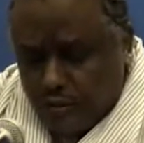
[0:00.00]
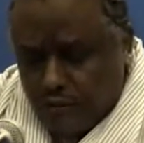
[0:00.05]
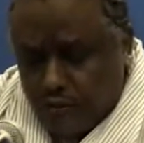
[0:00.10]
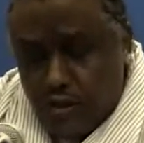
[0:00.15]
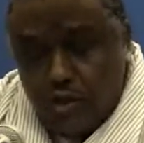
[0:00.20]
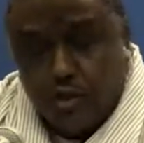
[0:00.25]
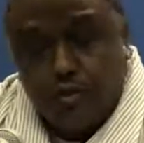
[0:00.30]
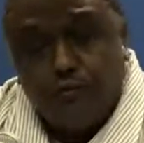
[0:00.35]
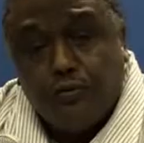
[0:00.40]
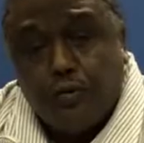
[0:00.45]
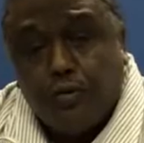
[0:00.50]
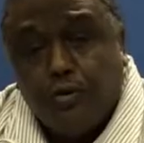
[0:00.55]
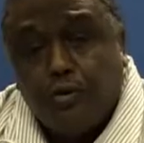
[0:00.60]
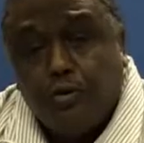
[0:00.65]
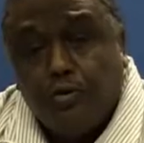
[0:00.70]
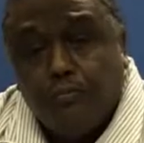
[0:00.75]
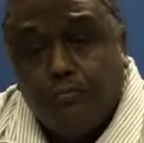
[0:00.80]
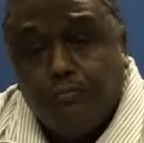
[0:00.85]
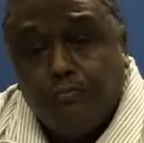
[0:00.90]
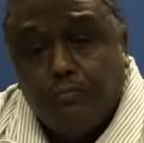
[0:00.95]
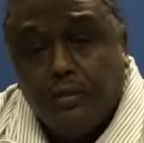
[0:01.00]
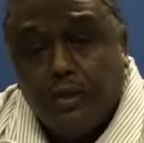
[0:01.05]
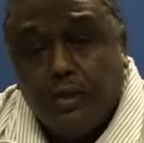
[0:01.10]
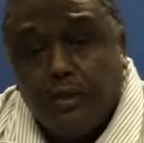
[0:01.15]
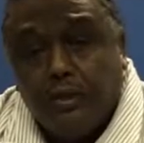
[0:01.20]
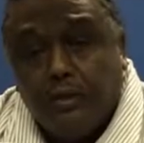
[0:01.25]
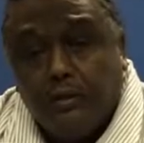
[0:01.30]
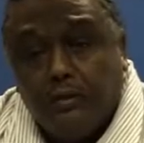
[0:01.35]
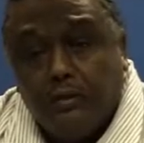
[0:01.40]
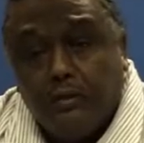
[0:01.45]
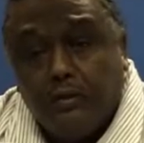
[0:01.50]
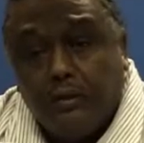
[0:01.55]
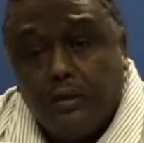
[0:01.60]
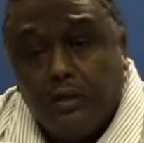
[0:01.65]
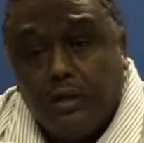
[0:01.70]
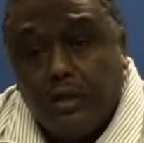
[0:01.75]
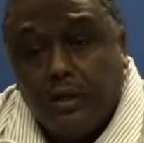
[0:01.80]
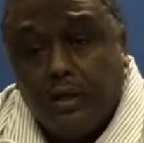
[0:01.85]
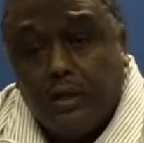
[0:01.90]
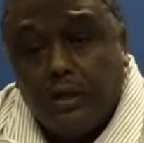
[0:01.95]
First of all,
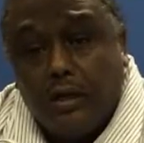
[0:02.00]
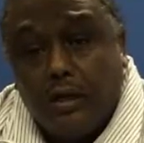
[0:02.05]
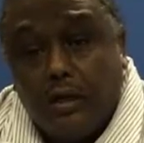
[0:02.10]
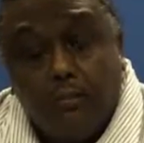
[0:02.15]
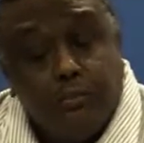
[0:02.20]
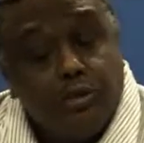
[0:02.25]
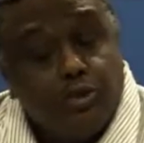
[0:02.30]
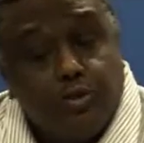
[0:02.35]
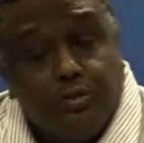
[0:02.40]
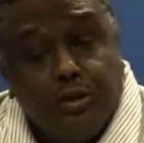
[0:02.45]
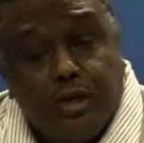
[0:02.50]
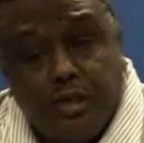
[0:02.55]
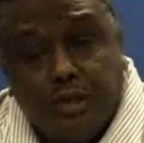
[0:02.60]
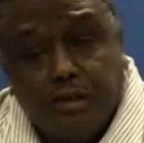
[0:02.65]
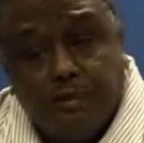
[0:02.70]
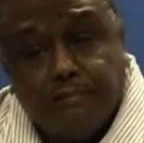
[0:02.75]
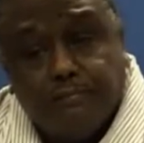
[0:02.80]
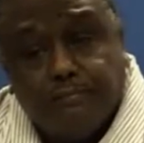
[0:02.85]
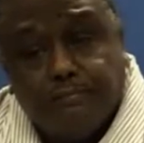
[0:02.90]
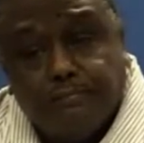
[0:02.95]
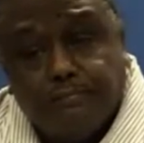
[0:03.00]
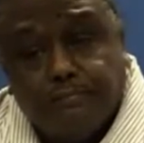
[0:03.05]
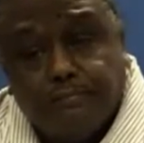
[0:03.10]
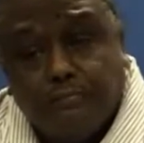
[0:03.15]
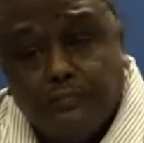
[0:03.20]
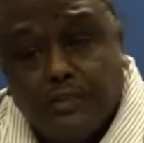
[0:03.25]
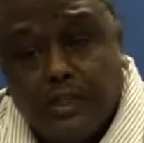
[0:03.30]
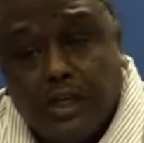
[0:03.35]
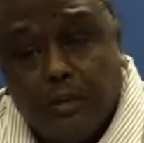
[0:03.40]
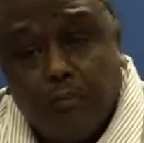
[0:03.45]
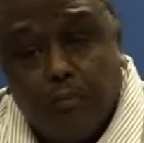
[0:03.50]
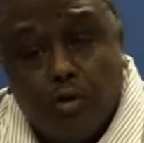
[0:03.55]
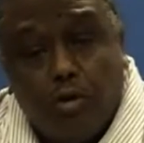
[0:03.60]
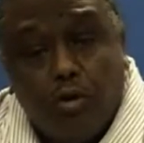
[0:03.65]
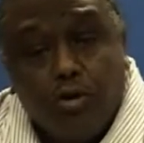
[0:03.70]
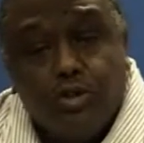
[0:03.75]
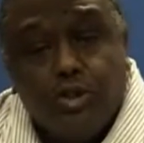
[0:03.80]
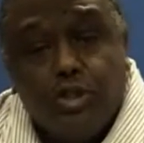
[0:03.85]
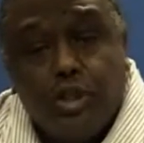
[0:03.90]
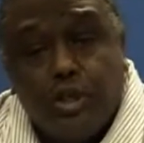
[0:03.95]
I am a Sunni. I
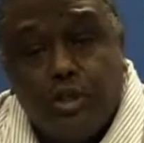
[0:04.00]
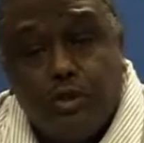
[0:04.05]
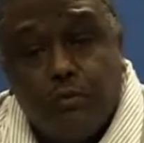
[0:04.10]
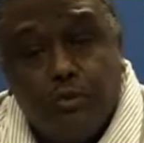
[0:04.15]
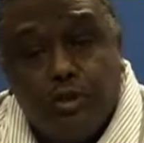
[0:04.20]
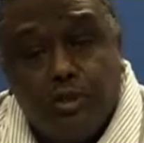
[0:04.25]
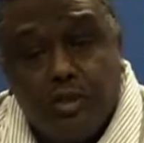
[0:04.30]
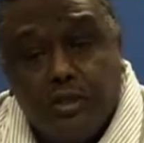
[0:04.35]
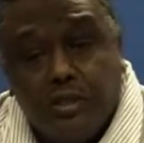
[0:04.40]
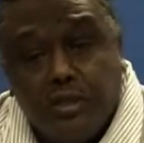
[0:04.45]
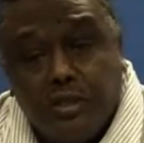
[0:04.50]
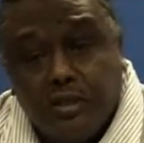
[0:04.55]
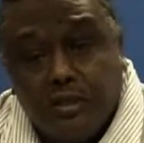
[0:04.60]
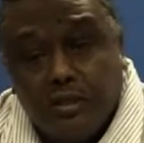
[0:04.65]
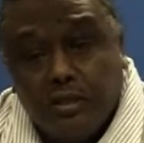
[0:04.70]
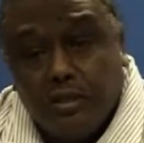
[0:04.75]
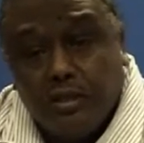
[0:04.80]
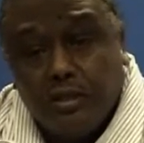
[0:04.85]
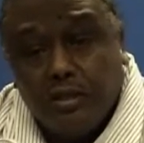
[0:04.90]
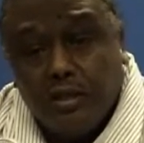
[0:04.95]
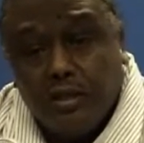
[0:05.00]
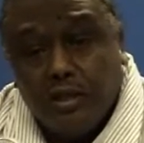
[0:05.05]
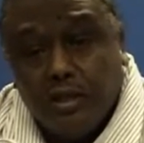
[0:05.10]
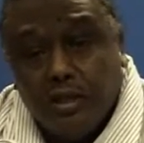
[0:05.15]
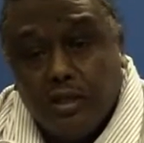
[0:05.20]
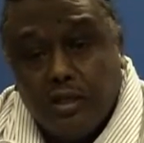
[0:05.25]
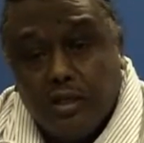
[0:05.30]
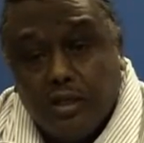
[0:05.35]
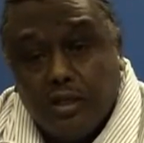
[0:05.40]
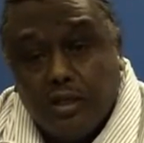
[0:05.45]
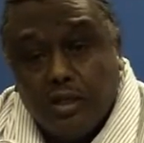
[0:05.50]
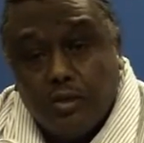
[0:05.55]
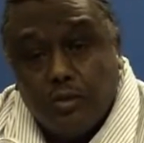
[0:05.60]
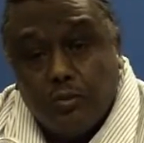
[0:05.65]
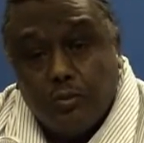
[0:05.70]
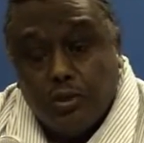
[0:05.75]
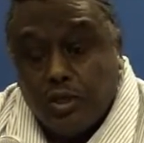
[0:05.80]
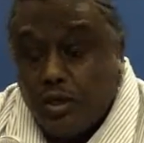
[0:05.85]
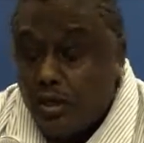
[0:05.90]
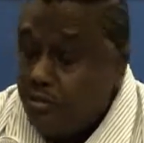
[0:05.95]
belong to a community
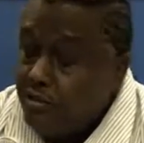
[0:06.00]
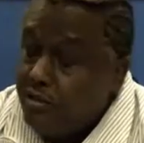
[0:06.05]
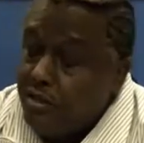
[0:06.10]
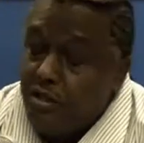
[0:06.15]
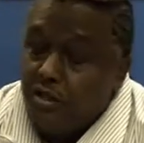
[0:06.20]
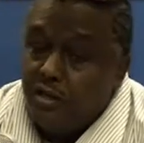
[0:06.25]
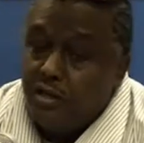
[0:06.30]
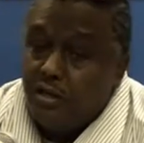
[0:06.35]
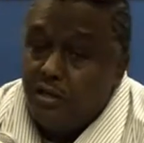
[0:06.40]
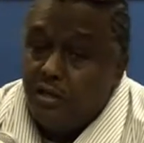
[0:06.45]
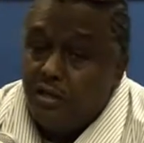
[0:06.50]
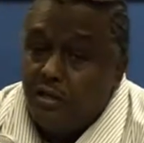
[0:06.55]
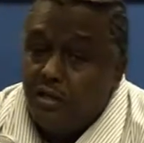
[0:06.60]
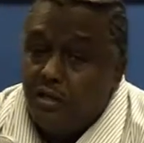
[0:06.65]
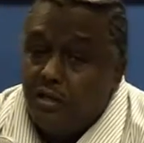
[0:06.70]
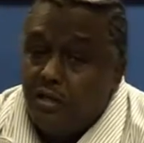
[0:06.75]
where I think